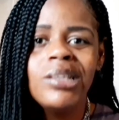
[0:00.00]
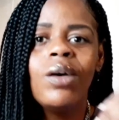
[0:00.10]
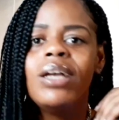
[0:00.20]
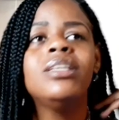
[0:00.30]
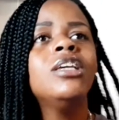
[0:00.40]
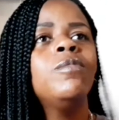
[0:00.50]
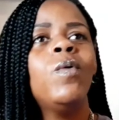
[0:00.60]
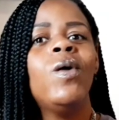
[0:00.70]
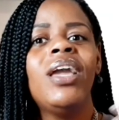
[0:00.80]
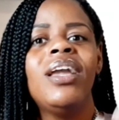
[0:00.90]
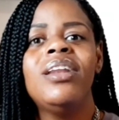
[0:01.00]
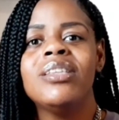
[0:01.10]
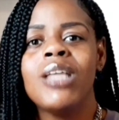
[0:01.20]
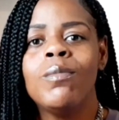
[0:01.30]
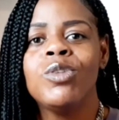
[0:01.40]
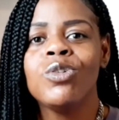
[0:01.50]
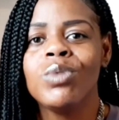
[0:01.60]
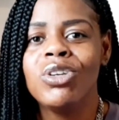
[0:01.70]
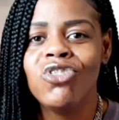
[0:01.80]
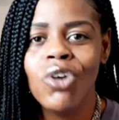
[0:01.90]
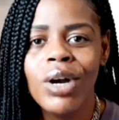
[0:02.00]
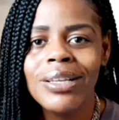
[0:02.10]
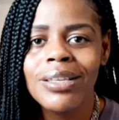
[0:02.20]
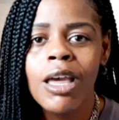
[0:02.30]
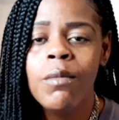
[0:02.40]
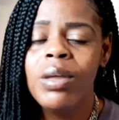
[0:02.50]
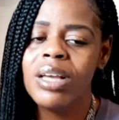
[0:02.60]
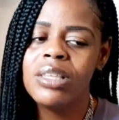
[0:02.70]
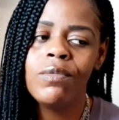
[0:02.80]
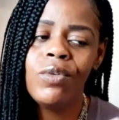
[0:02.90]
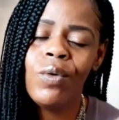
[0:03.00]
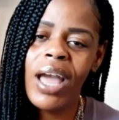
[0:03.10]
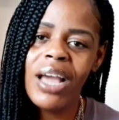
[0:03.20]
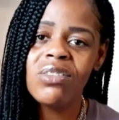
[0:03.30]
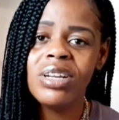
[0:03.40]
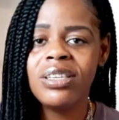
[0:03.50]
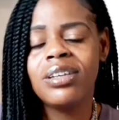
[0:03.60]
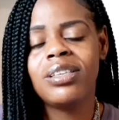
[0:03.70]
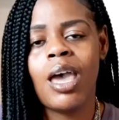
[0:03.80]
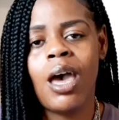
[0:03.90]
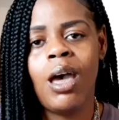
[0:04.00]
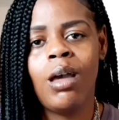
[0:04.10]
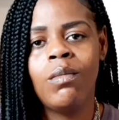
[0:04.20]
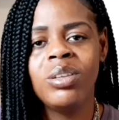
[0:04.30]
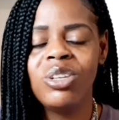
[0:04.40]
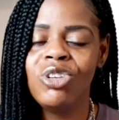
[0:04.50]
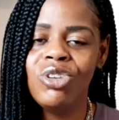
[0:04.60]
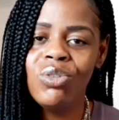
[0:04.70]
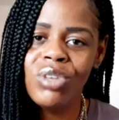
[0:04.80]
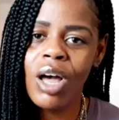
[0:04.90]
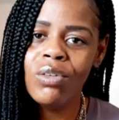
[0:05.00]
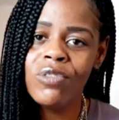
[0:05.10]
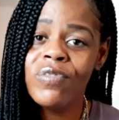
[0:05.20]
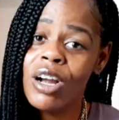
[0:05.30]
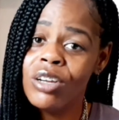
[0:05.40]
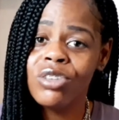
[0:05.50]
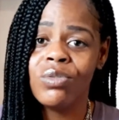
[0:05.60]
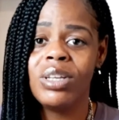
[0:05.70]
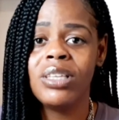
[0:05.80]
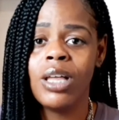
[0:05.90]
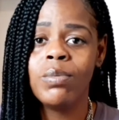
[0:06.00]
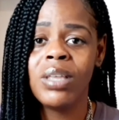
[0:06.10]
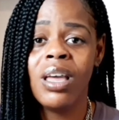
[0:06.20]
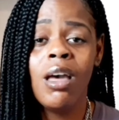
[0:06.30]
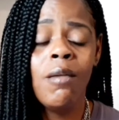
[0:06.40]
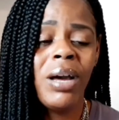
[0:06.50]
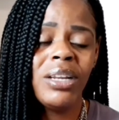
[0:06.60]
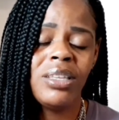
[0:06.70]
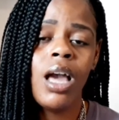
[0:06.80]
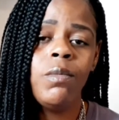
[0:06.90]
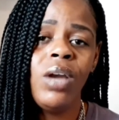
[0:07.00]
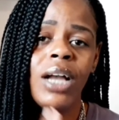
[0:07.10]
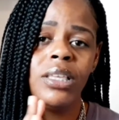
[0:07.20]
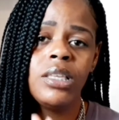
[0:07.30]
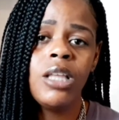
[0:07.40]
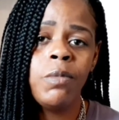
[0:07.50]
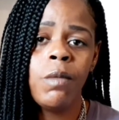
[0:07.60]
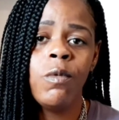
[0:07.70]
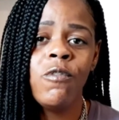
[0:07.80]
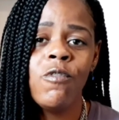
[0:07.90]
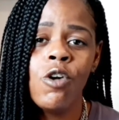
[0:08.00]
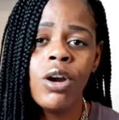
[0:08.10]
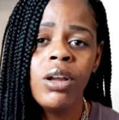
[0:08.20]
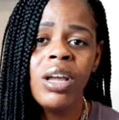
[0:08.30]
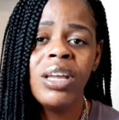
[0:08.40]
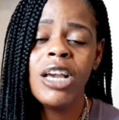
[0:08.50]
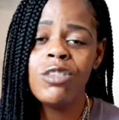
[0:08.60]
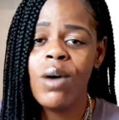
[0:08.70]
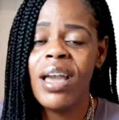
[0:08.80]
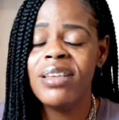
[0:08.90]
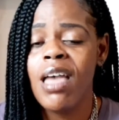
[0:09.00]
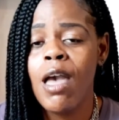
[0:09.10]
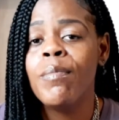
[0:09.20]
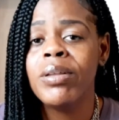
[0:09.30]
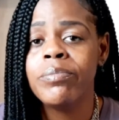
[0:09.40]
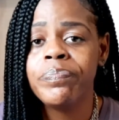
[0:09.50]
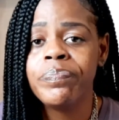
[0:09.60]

So at this point, it is time to rejoice, because if you actually took time to do those first 3 steps, by the time you got to step number 4, guess what has happened?